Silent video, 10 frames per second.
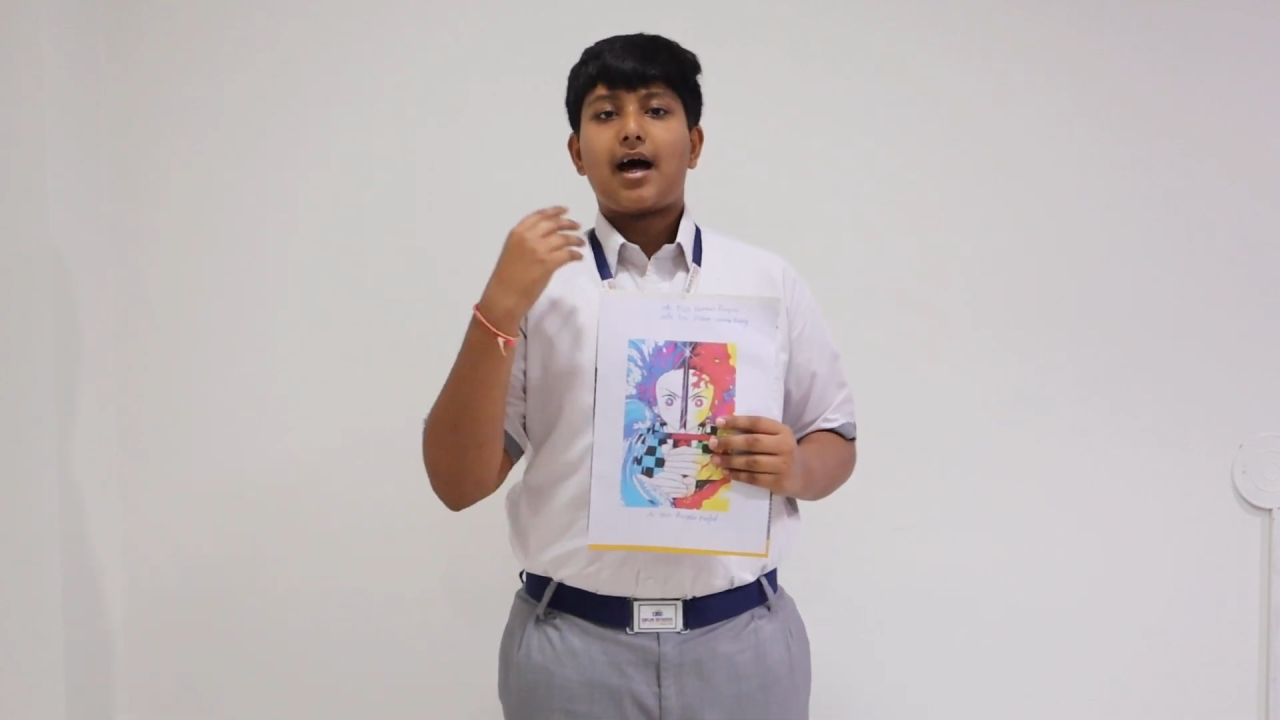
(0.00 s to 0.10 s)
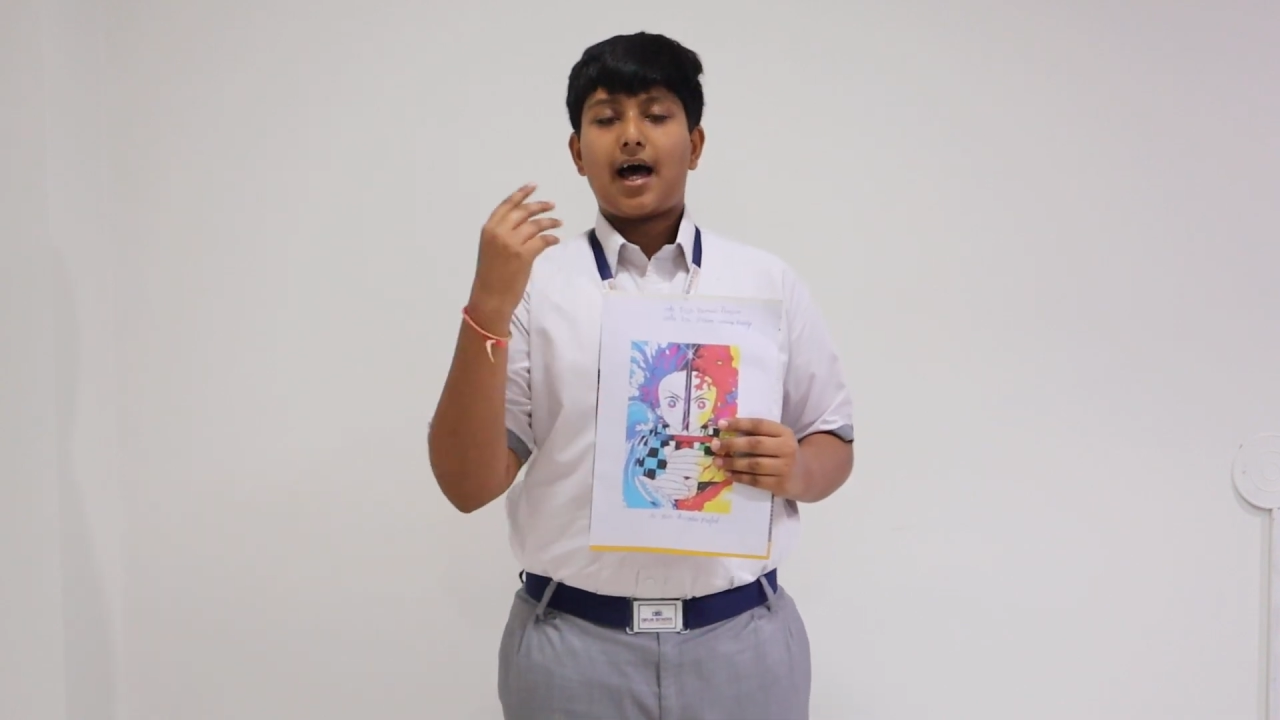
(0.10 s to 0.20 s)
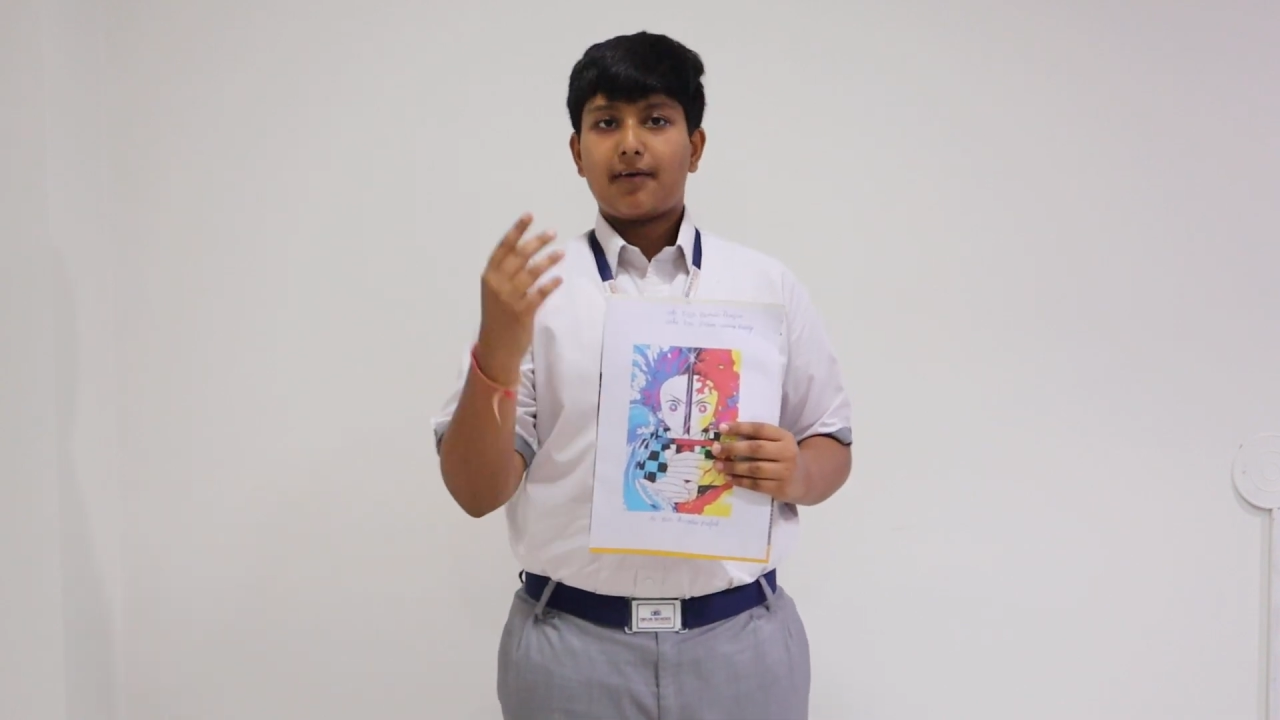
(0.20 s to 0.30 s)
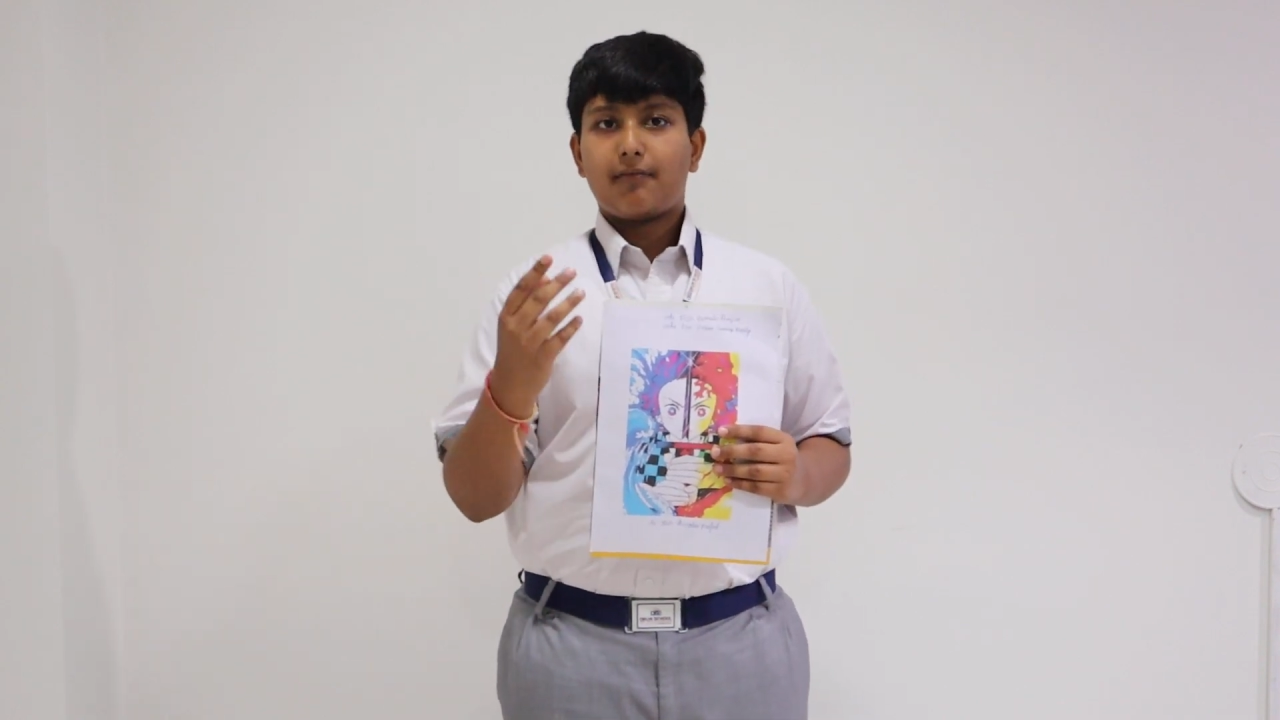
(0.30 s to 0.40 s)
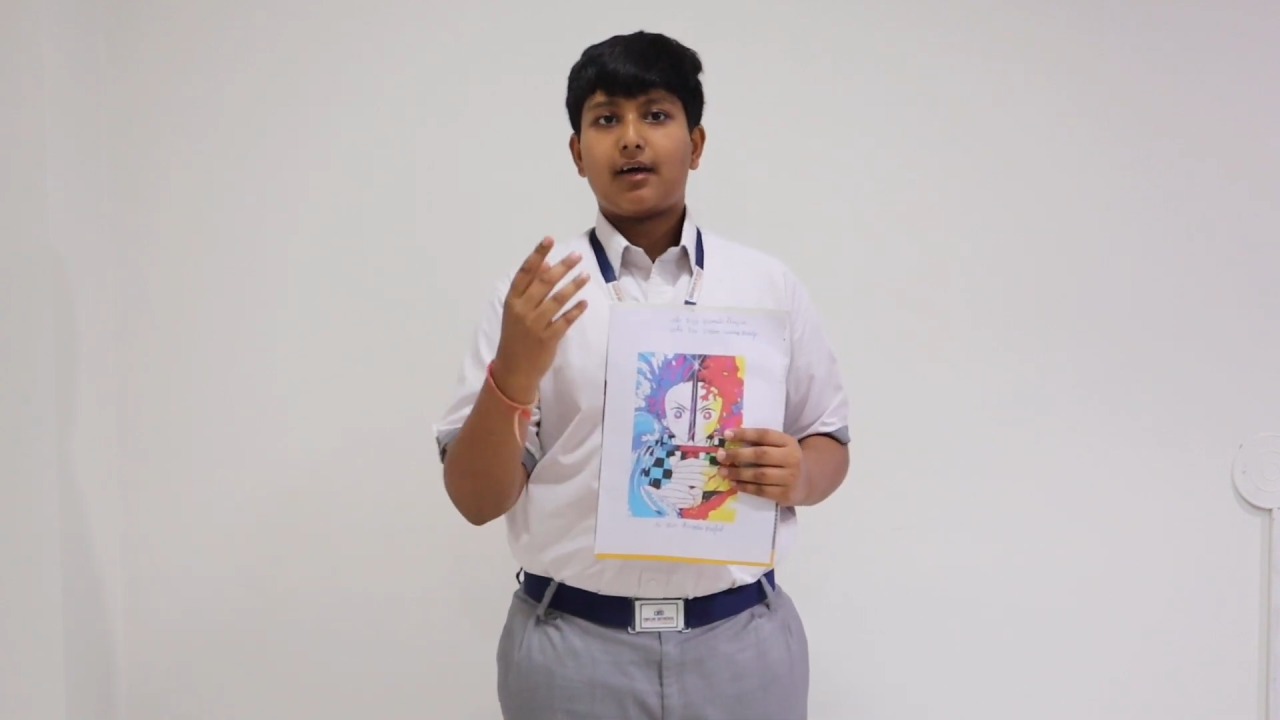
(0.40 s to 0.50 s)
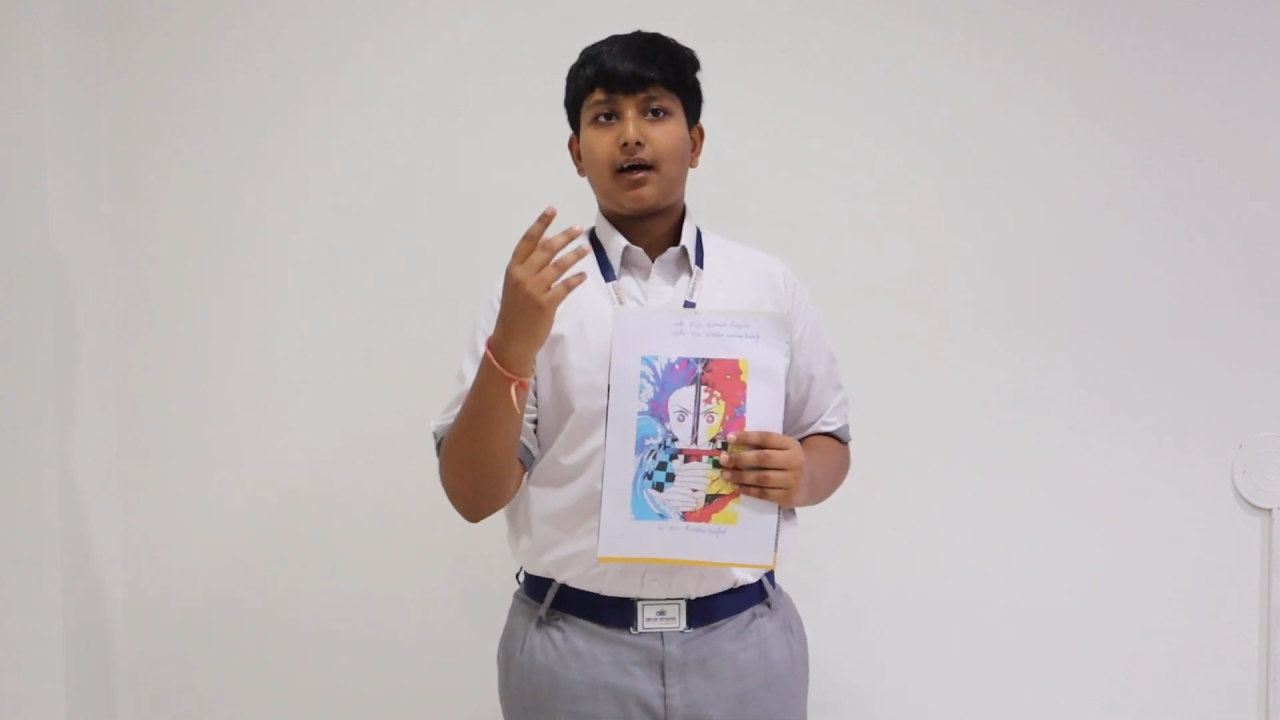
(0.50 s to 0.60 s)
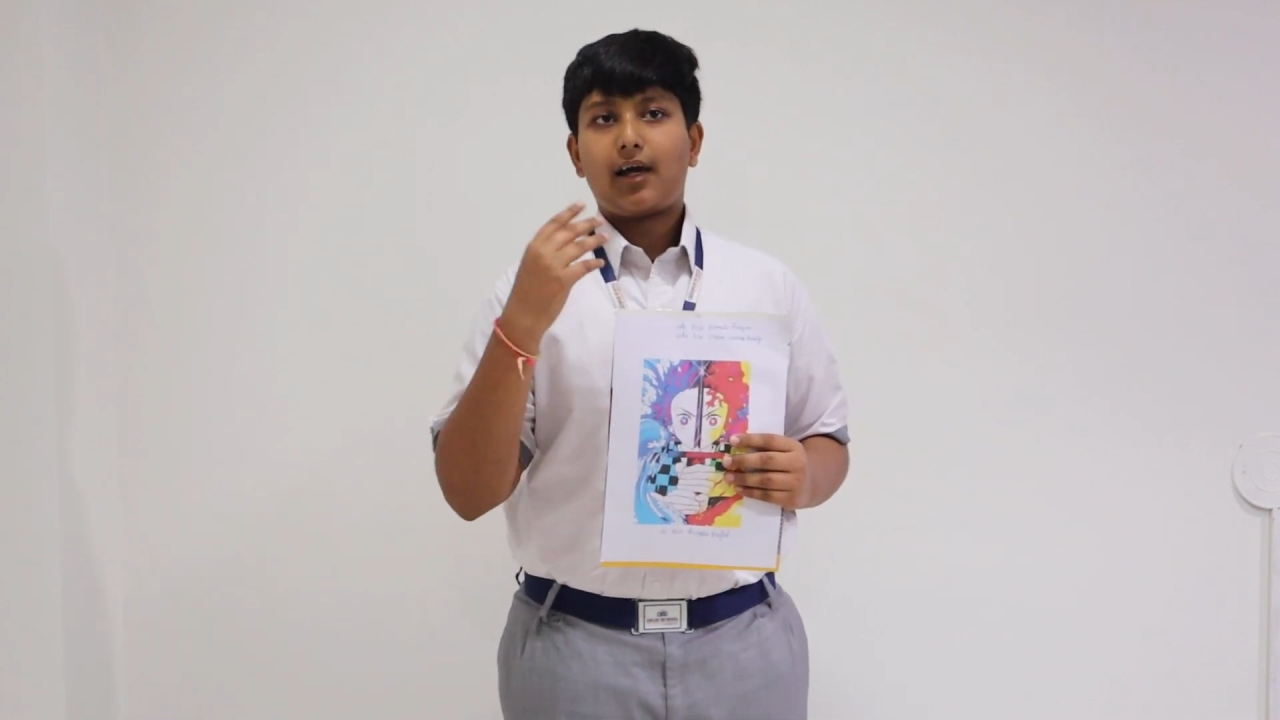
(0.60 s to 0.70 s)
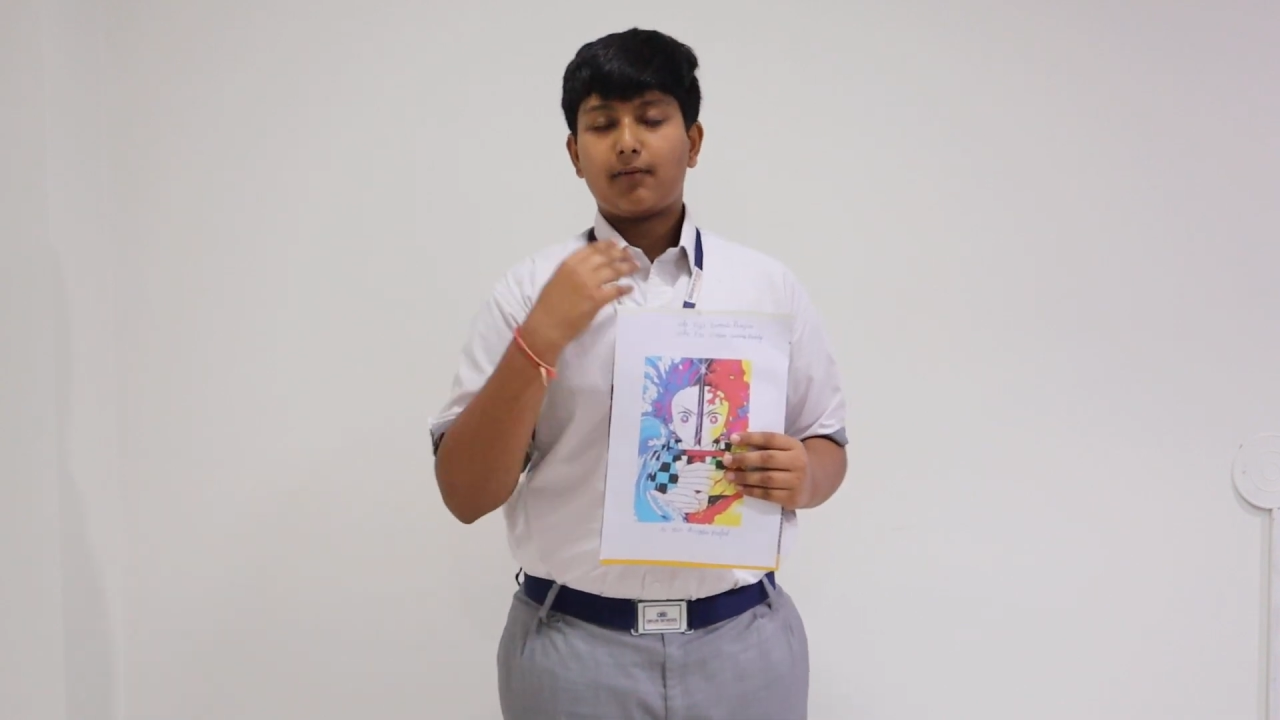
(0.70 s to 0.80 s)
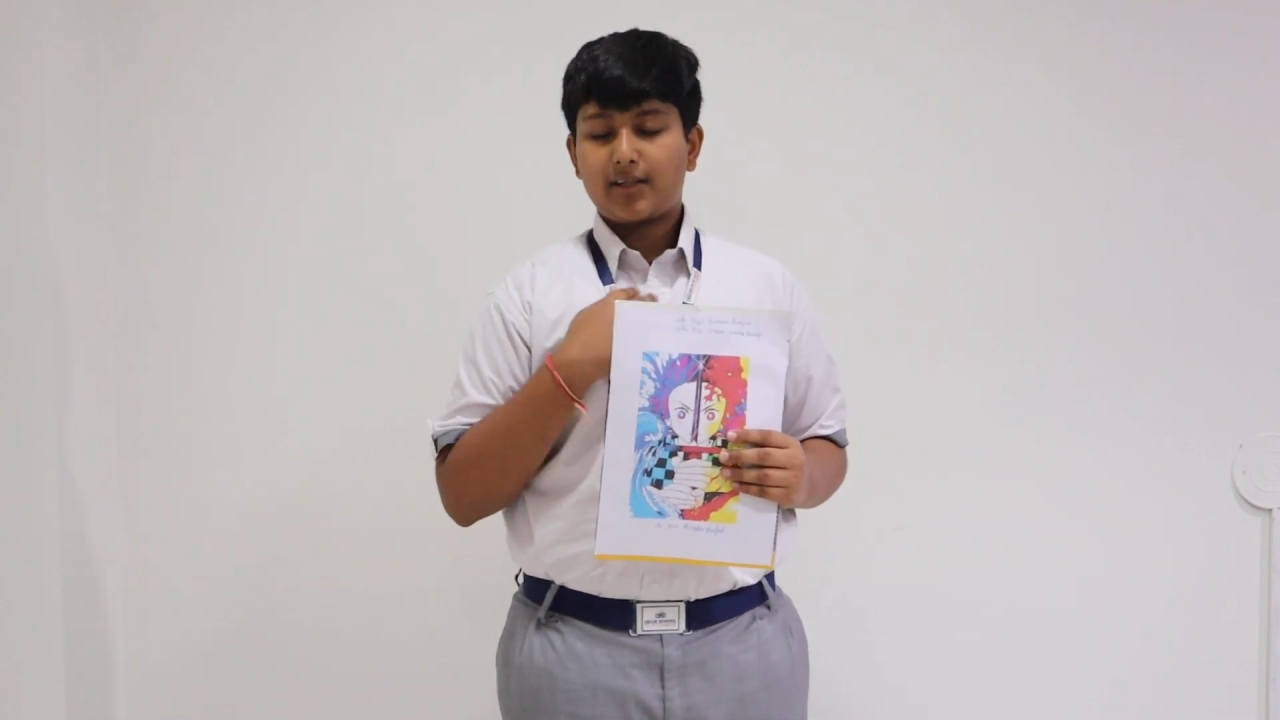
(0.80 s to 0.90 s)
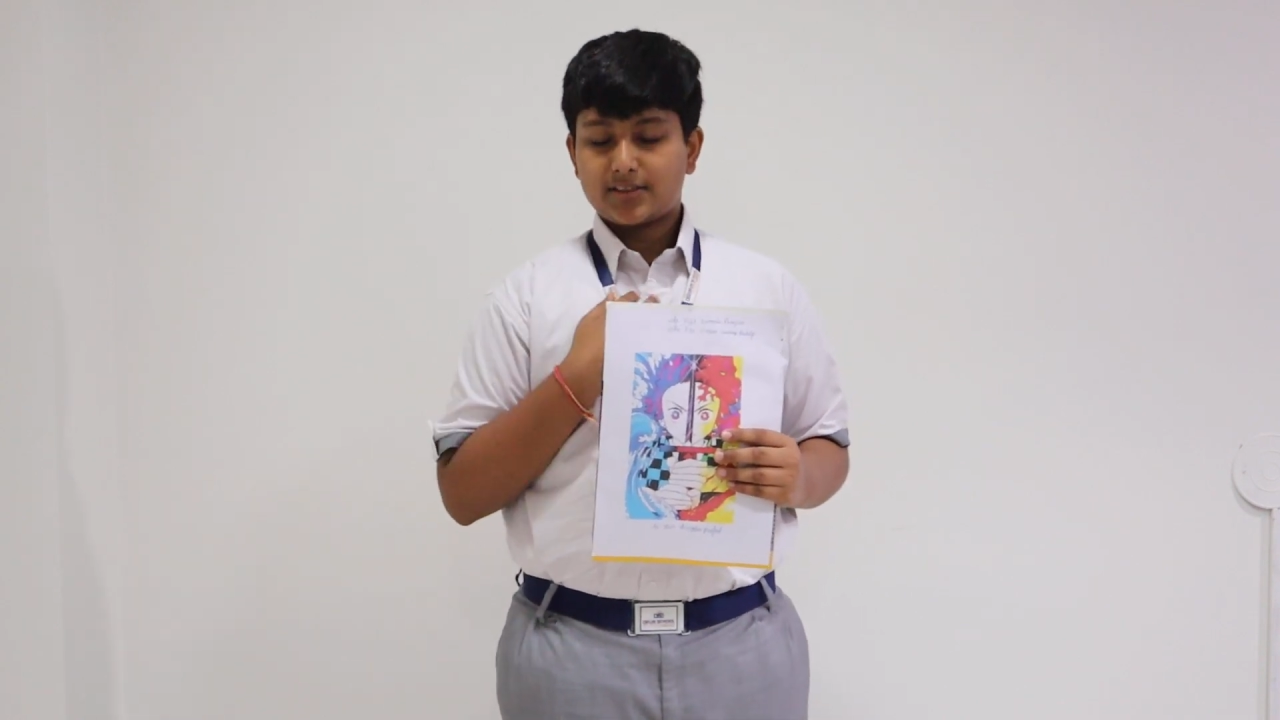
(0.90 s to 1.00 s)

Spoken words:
I